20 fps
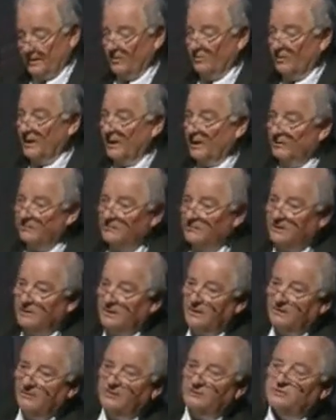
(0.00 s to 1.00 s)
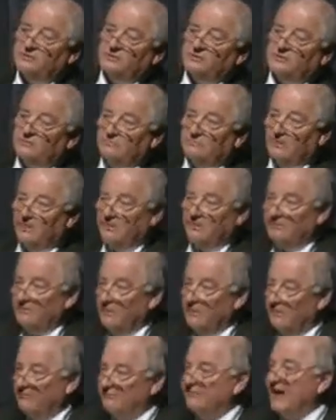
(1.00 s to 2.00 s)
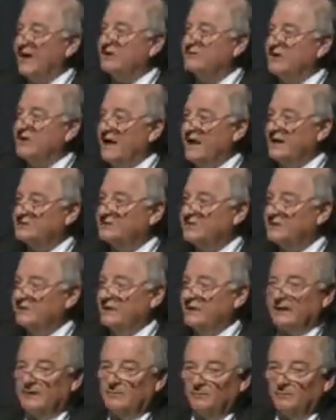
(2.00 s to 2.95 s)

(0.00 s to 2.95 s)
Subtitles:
Well, this is a fantastically